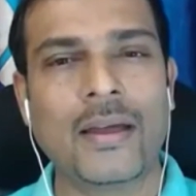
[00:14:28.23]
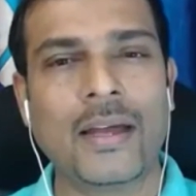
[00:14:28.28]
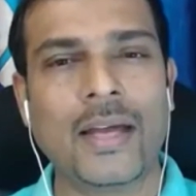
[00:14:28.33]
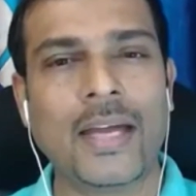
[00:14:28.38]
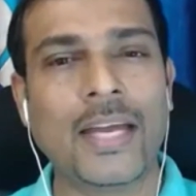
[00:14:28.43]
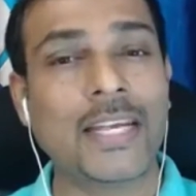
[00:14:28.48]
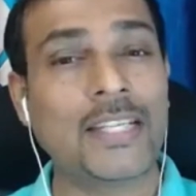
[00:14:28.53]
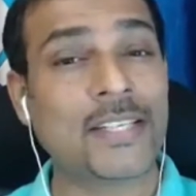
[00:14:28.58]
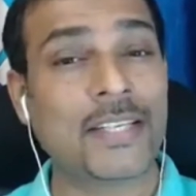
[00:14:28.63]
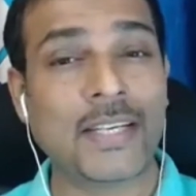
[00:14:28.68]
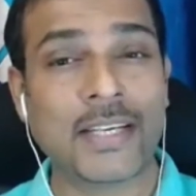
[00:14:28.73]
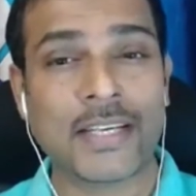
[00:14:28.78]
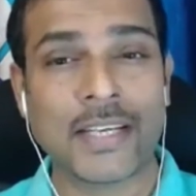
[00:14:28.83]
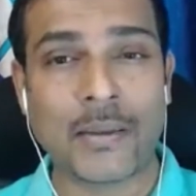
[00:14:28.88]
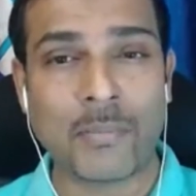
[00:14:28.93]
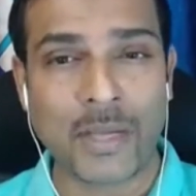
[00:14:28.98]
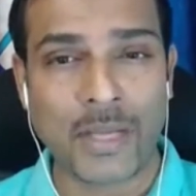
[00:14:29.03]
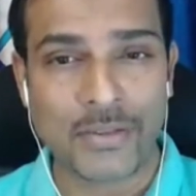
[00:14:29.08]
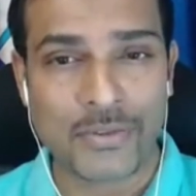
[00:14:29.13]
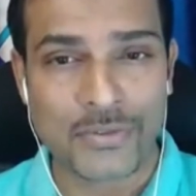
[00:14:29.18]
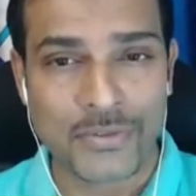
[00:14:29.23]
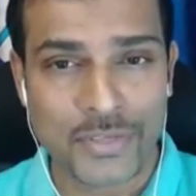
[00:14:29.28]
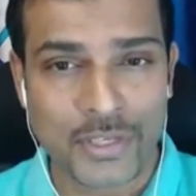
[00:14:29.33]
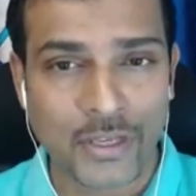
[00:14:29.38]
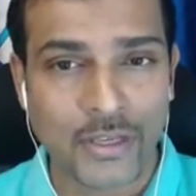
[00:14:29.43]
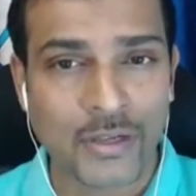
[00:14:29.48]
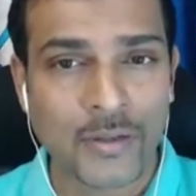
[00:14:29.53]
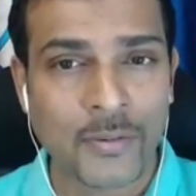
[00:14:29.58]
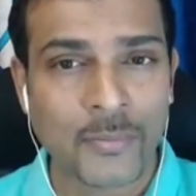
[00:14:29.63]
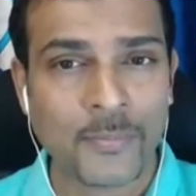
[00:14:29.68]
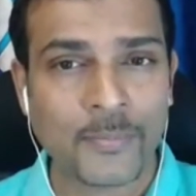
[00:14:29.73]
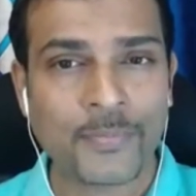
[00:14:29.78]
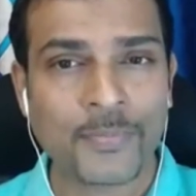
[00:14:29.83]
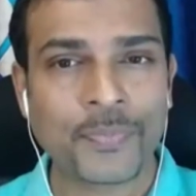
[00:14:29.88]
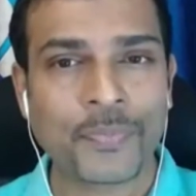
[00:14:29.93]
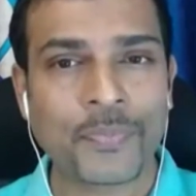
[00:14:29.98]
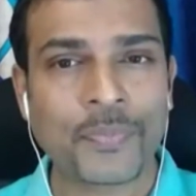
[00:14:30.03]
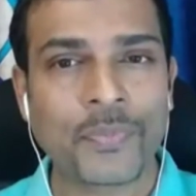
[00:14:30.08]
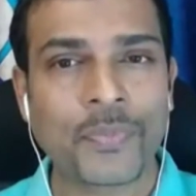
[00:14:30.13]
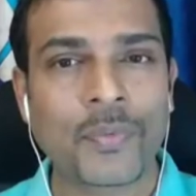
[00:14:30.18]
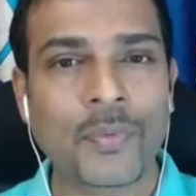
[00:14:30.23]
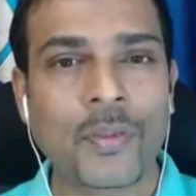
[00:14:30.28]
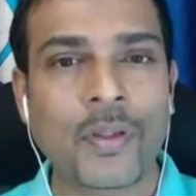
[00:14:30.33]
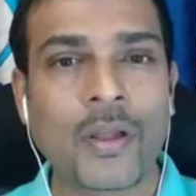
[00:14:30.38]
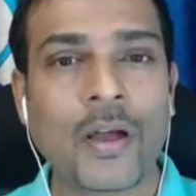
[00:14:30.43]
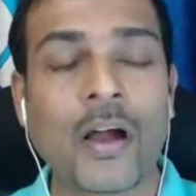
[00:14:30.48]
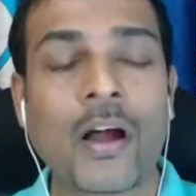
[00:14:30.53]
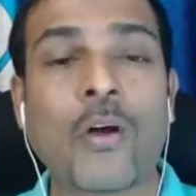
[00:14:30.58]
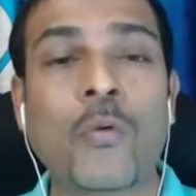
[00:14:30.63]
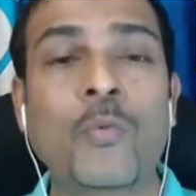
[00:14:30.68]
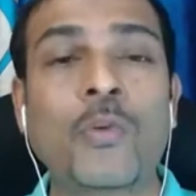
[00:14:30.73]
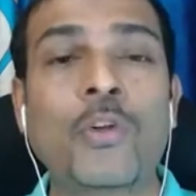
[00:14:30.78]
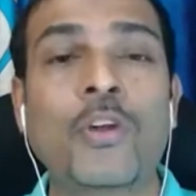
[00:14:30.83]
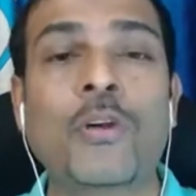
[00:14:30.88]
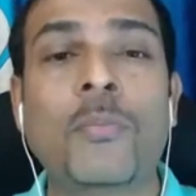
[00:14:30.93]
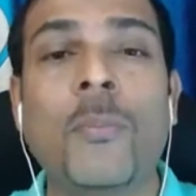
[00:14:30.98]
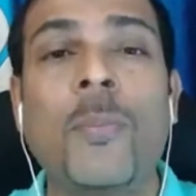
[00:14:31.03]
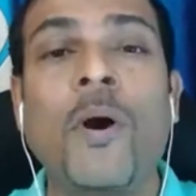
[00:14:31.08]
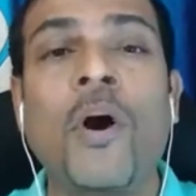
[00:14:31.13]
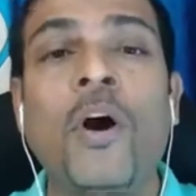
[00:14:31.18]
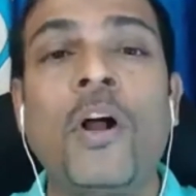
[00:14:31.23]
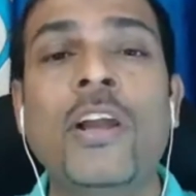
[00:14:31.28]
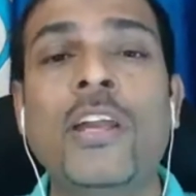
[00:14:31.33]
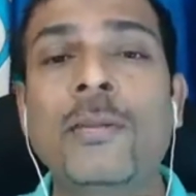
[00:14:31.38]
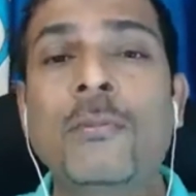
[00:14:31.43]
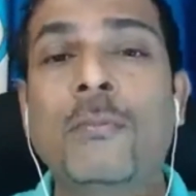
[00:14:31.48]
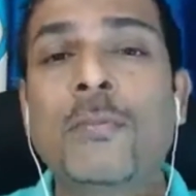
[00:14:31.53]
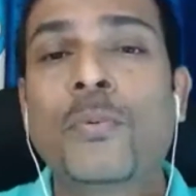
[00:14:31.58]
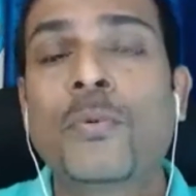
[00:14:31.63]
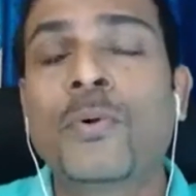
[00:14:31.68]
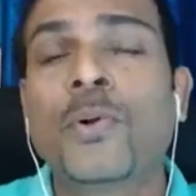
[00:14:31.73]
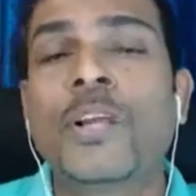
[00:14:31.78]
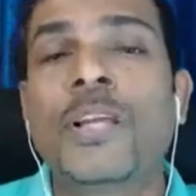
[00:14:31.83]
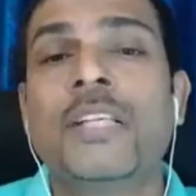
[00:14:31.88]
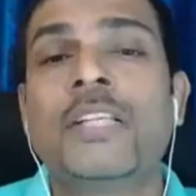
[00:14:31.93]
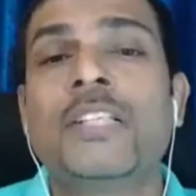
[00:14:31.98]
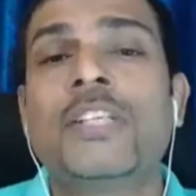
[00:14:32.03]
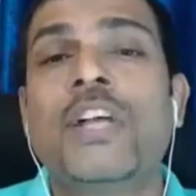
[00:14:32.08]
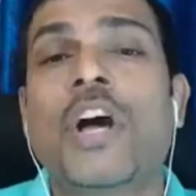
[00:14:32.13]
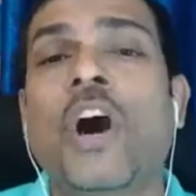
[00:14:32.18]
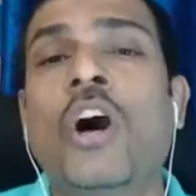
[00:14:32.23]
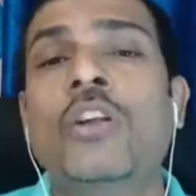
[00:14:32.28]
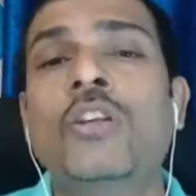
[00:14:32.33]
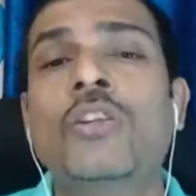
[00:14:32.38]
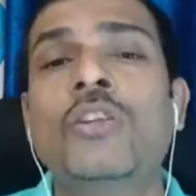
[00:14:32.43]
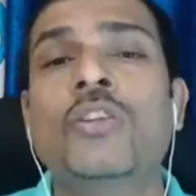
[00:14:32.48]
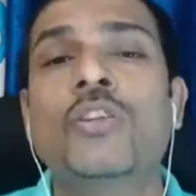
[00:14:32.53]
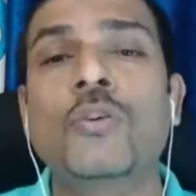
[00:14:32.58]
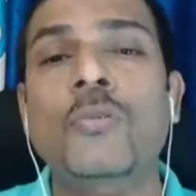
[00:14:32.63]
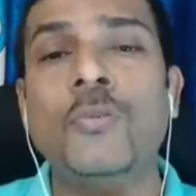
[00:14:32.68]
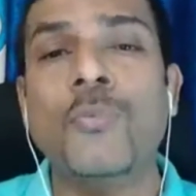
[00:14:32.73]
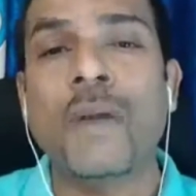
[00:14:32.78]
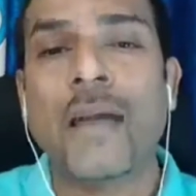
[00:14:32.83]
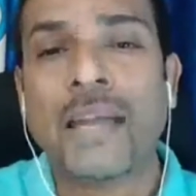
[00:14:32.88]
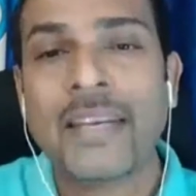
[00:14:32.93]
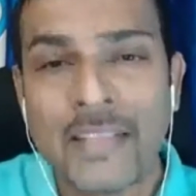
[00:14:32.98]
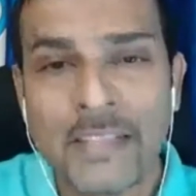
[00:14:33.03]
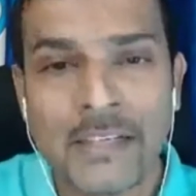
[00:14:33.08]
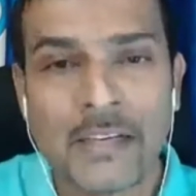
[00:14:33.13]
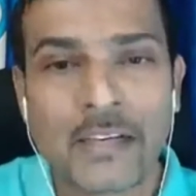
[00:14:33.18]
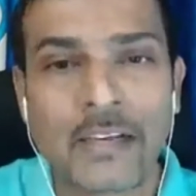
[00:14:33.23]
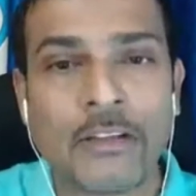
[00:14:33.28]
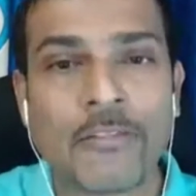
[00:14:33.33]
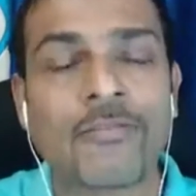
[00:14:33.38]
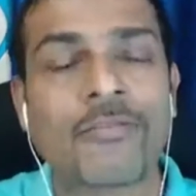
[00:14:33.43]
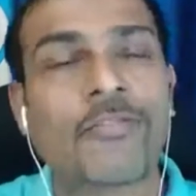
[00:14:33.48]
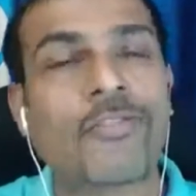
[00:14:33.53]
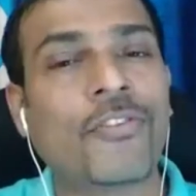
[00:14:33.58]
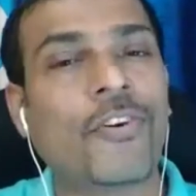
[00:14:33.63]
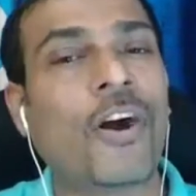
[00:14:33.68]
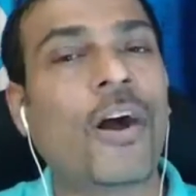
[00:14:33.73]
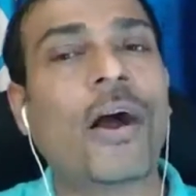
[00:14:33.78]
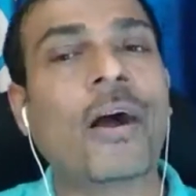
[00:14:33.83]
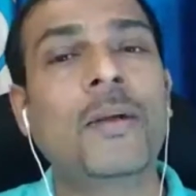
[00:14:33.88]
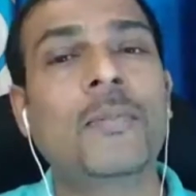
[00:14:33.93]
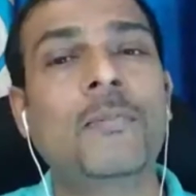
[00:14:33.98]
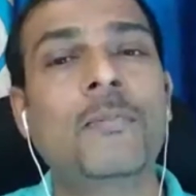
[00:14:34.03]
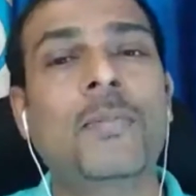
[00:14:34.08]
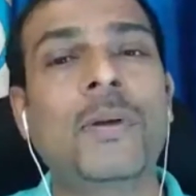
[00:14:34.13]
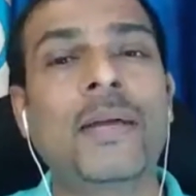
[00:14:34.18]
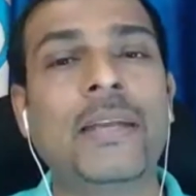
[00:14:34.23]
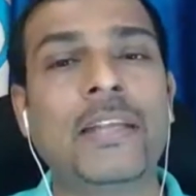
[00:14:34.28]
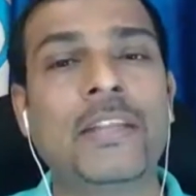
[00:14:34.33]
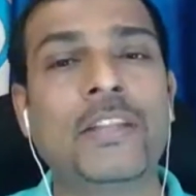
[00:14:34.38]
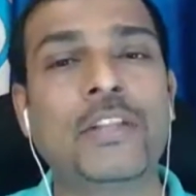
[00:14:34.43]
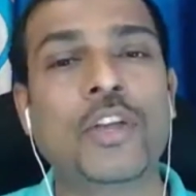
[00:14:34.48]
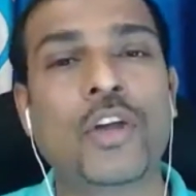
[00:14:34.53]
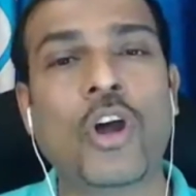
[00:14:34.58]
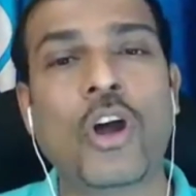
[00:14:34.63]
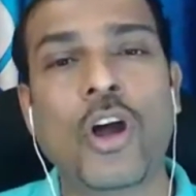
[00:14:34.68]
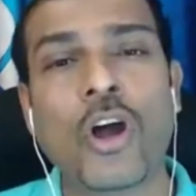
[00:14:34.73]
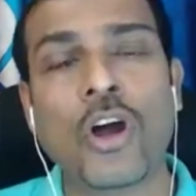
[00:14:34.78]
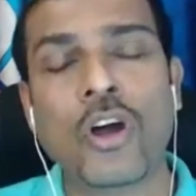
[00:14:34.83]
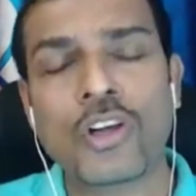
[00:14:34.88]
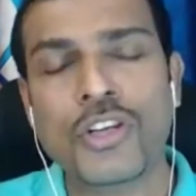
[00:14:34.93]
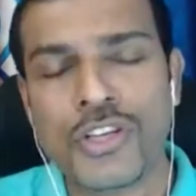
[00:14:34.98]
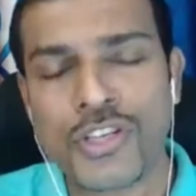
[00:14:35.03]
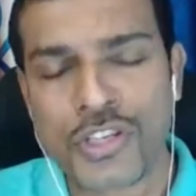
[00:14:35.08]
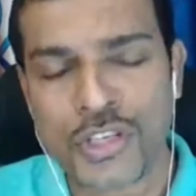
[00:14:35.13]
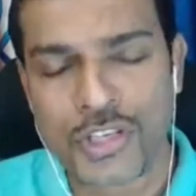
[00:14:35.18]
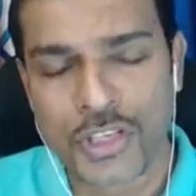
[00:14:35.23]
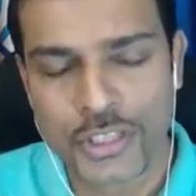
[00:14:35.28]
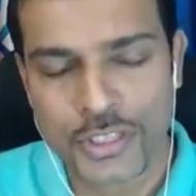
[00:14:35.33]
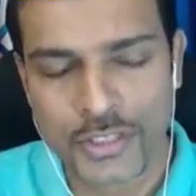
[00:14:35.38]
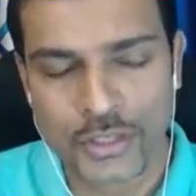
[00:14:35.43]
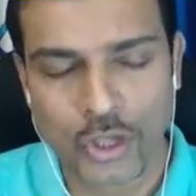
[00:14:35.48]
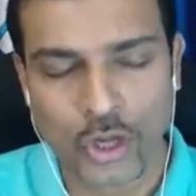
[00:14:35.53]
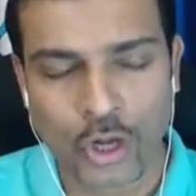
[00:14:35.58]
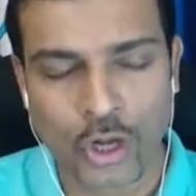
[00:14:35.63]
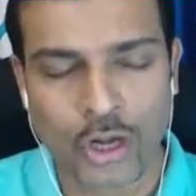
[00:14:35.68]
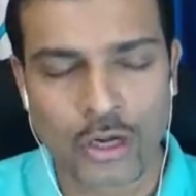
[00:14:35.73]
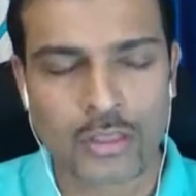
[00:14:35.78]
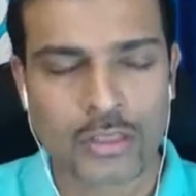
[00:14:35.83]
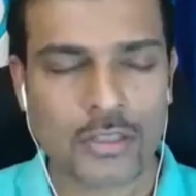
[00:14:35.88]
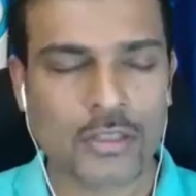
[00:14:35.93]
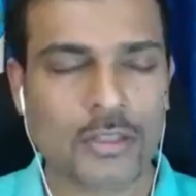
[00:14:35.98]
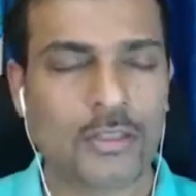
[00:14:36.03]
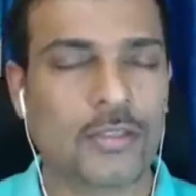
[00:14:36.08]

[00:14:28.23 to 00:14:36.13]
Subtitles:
Isn't it amazing how your body breathes automatically far beneath conscious thought?